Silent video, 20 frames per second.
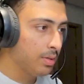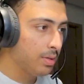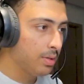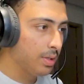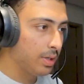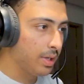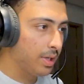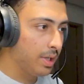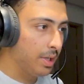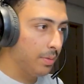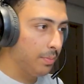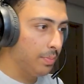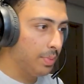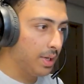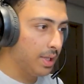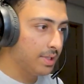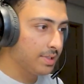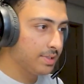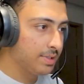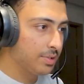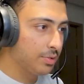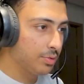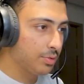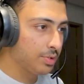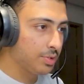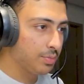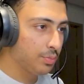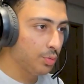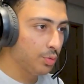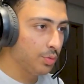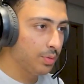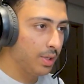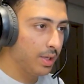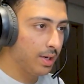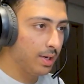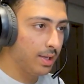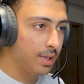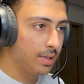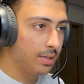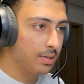The gameplay is so smooth
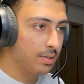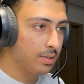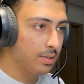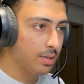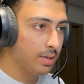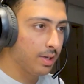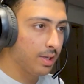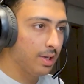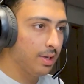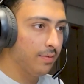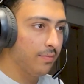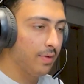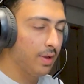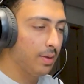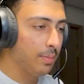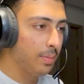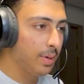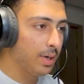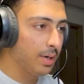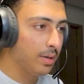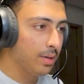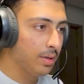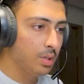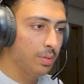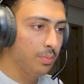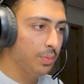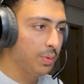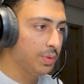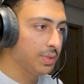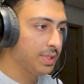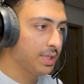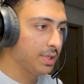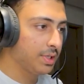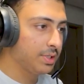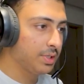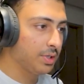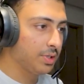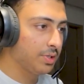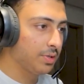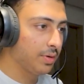and like really well made. The music is
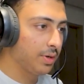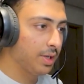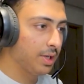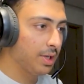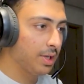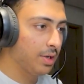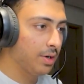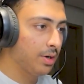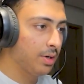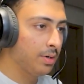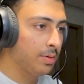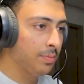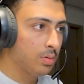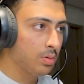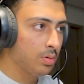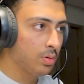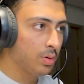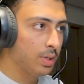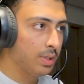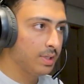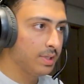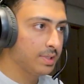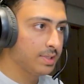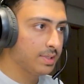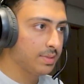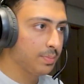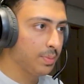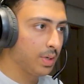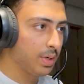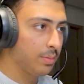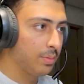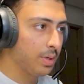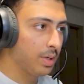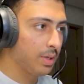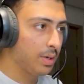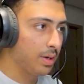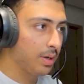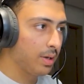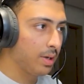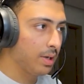also really good. Okay, this is becoming
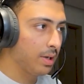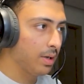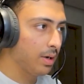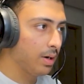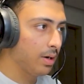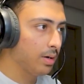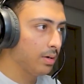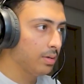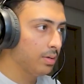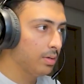really hard.